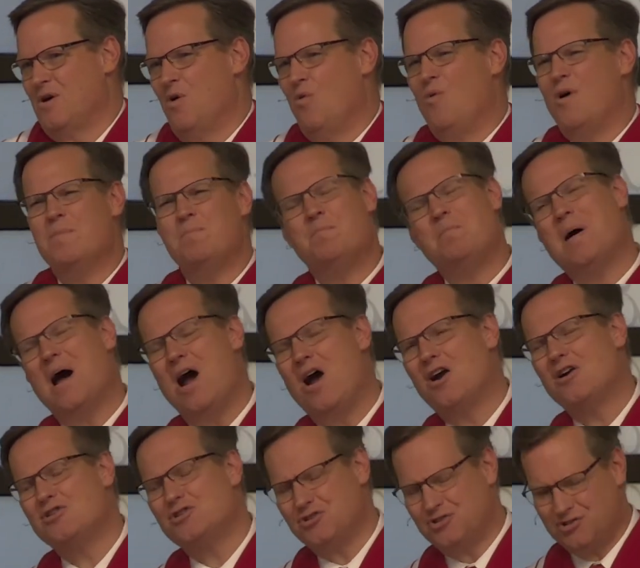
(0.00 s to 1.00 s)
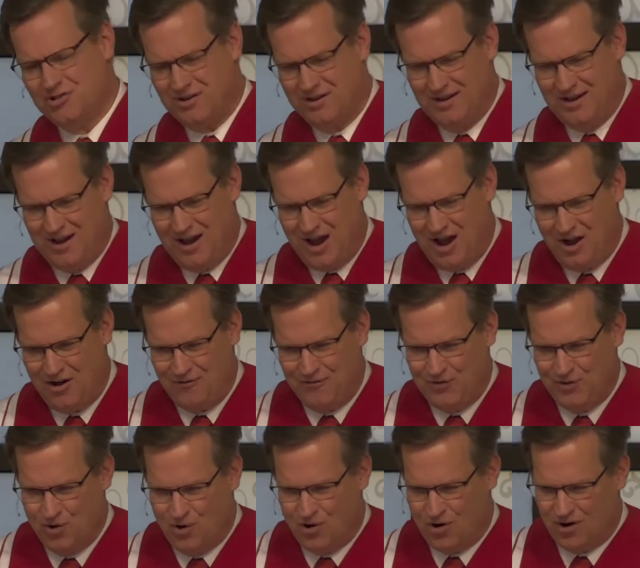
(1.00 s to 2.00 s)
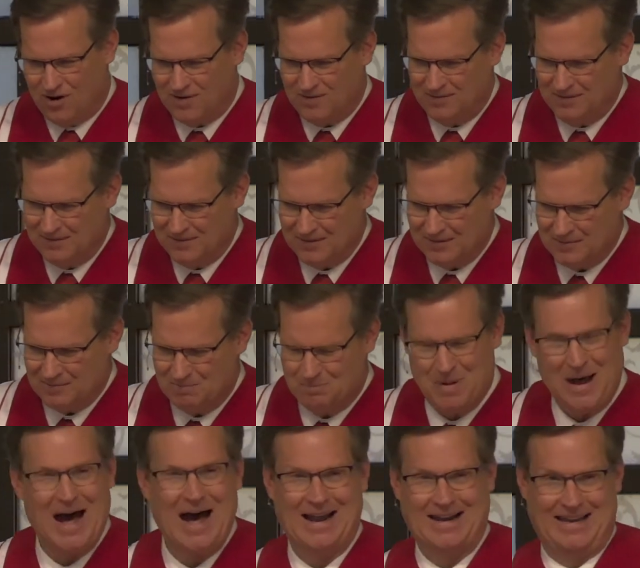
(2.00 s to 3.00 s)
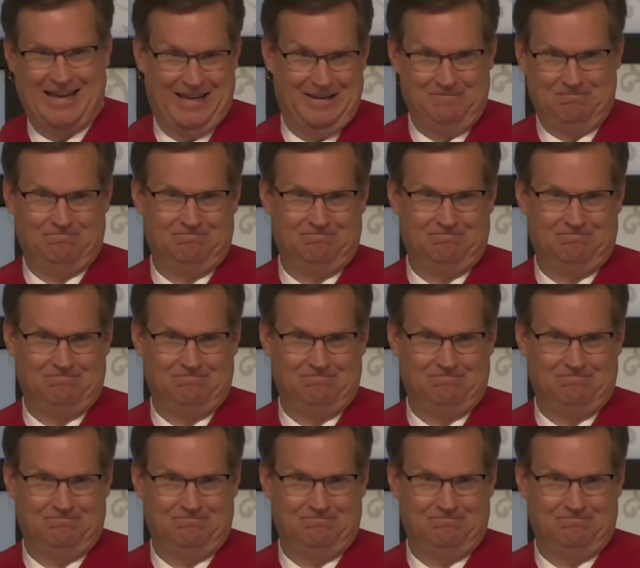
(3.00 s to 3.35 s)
What parts of your body?